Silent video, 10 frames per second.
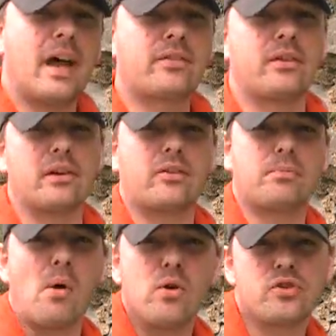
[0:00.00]
excellent
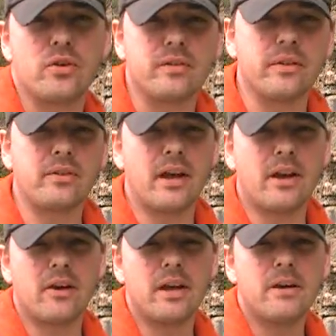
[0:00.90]
exposure in this
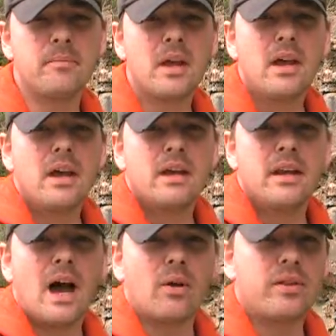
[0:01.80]
area.
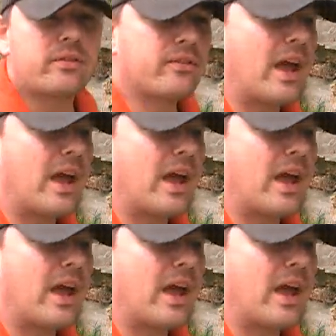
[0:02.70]
Now this is